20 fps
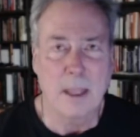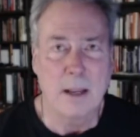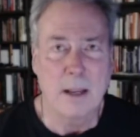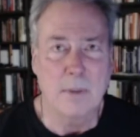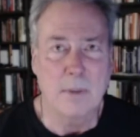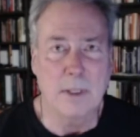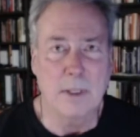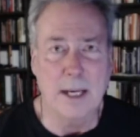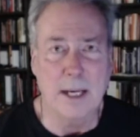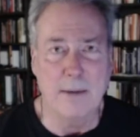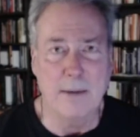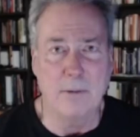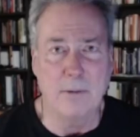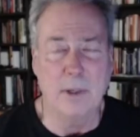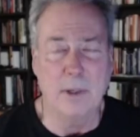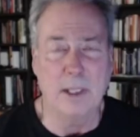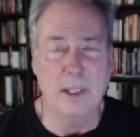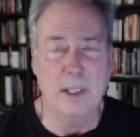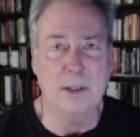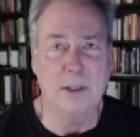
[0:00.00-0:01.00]
But they never
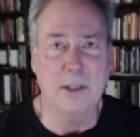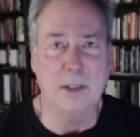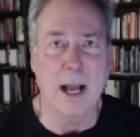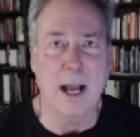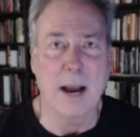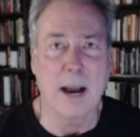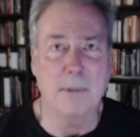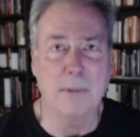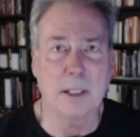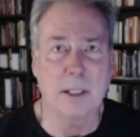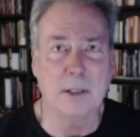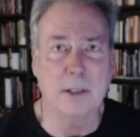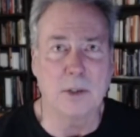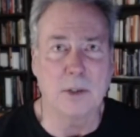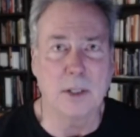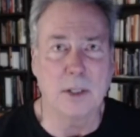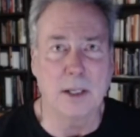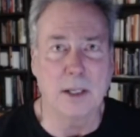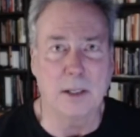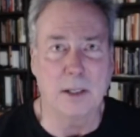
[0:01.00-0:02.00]
really stop to
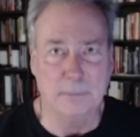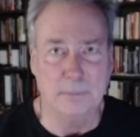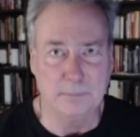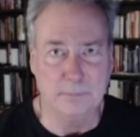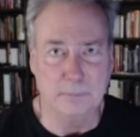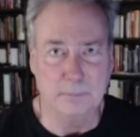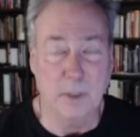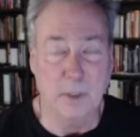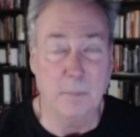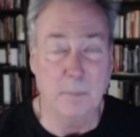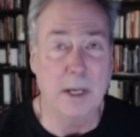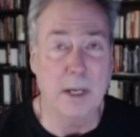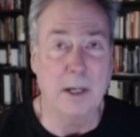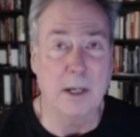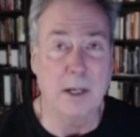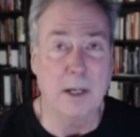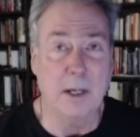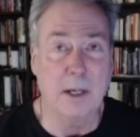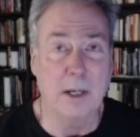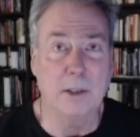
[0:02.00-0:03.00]
consider the
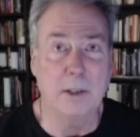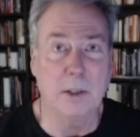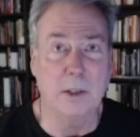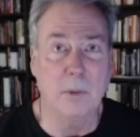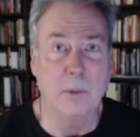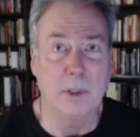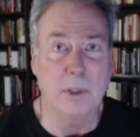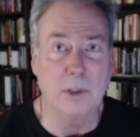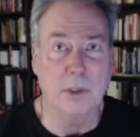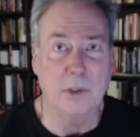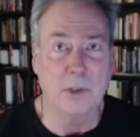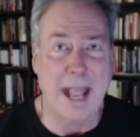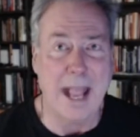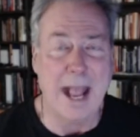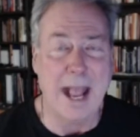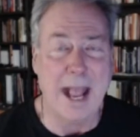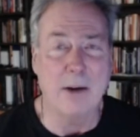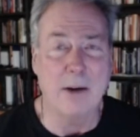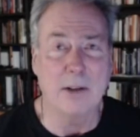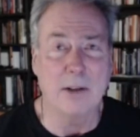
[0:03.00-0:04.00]
bigger picture, which is
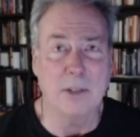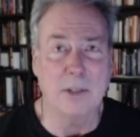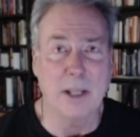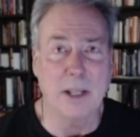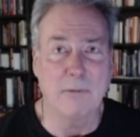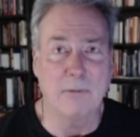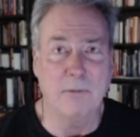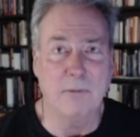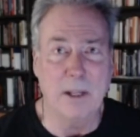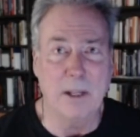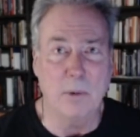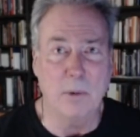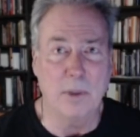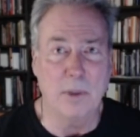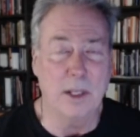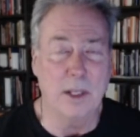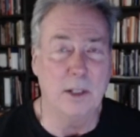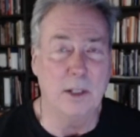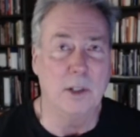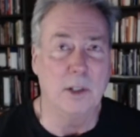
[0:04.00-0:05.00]
how does that fit
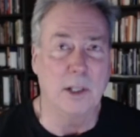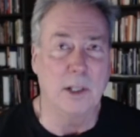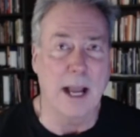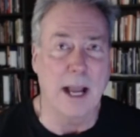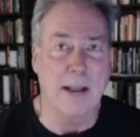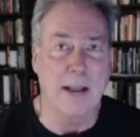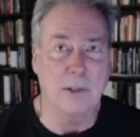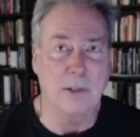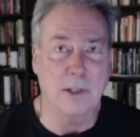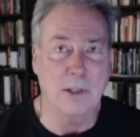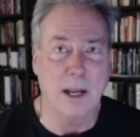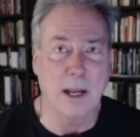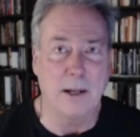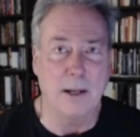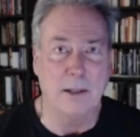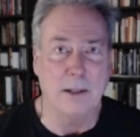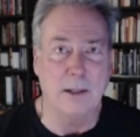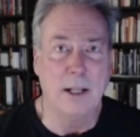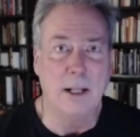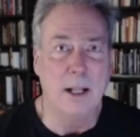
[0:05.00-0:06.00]
within your
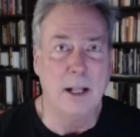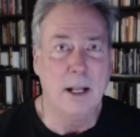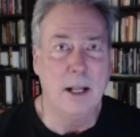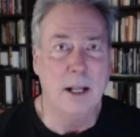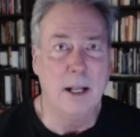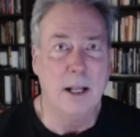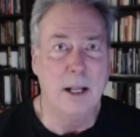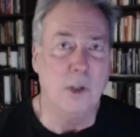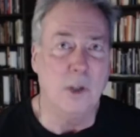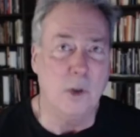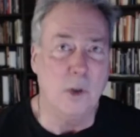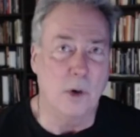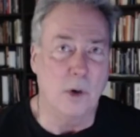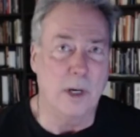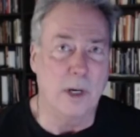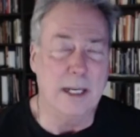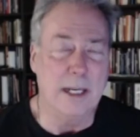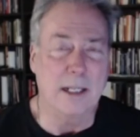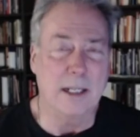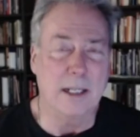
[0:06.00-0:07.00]
lifestyle,
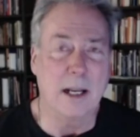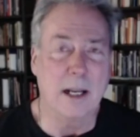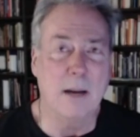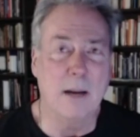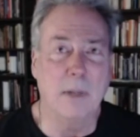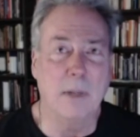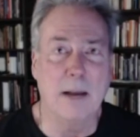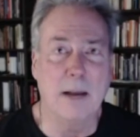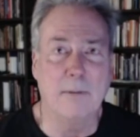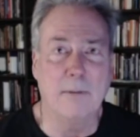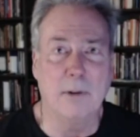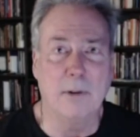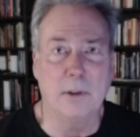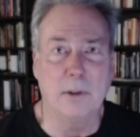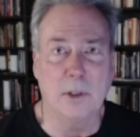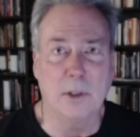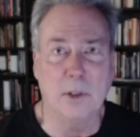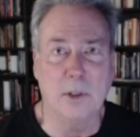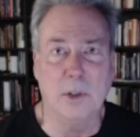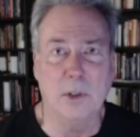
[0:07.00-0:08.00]
your income
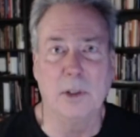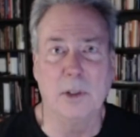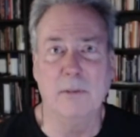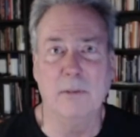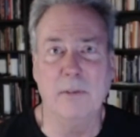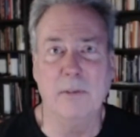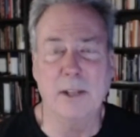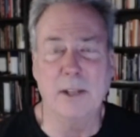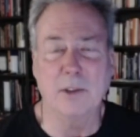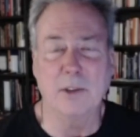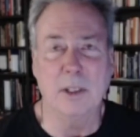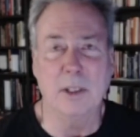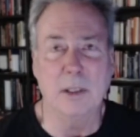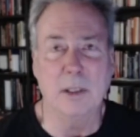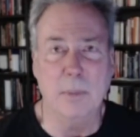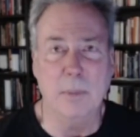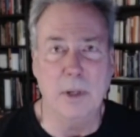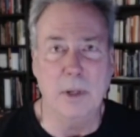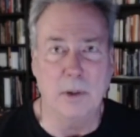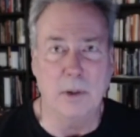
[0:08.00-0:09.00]
level, your investing
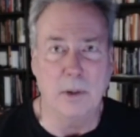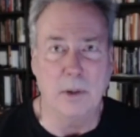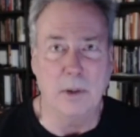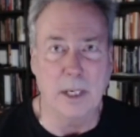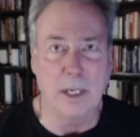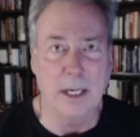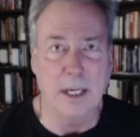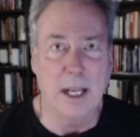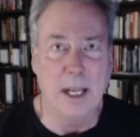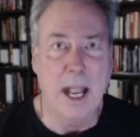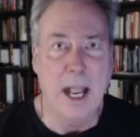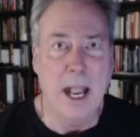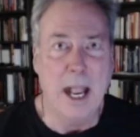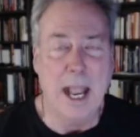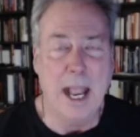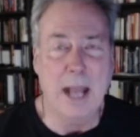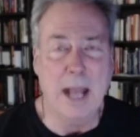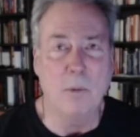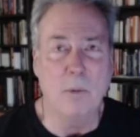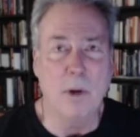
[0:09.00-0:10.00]
ability,
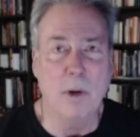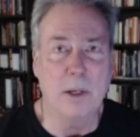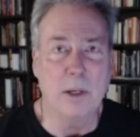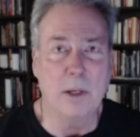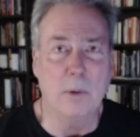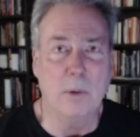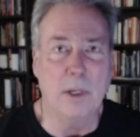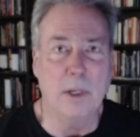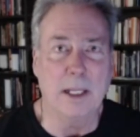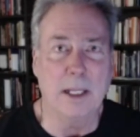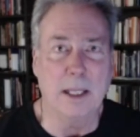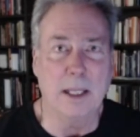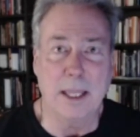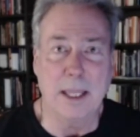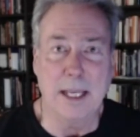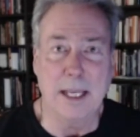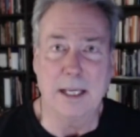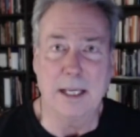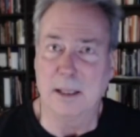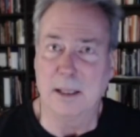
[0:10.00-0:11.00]
and what you really
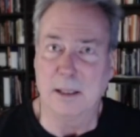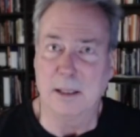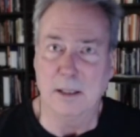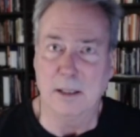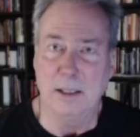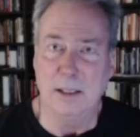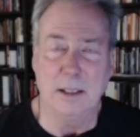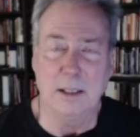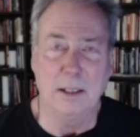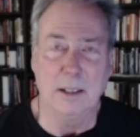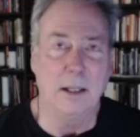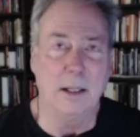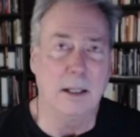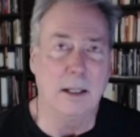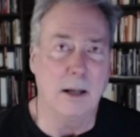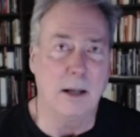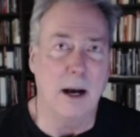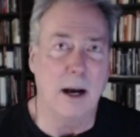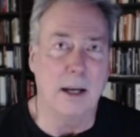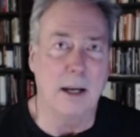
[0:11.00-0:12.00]
think the
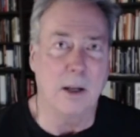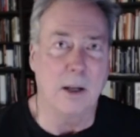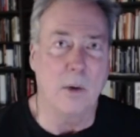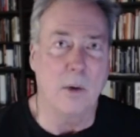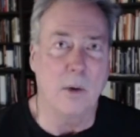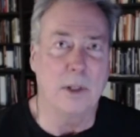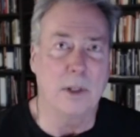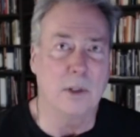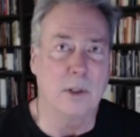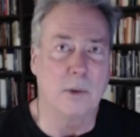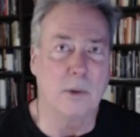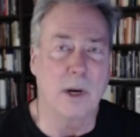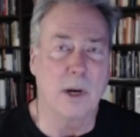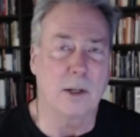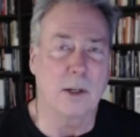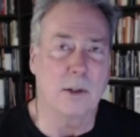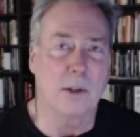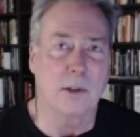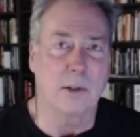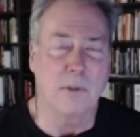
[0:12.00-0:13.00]
ongoing
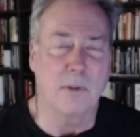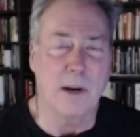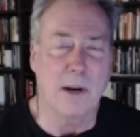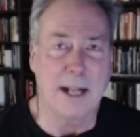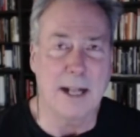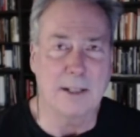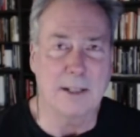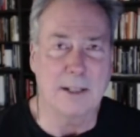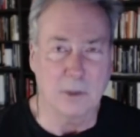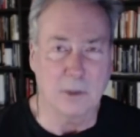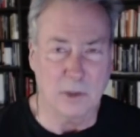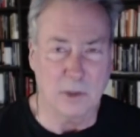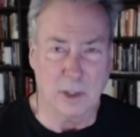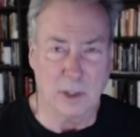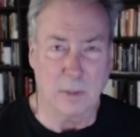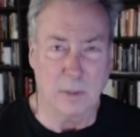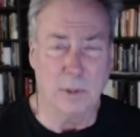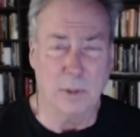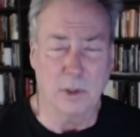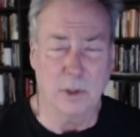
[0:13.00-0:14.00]
structure of the financial
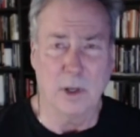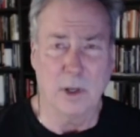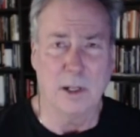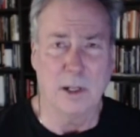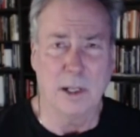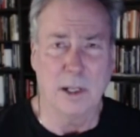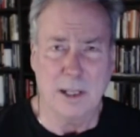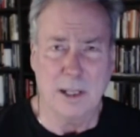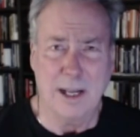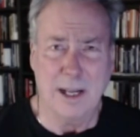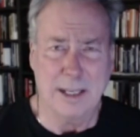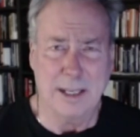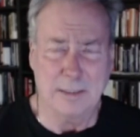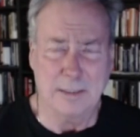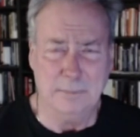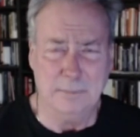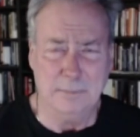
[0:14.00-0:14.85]
system is going to look like.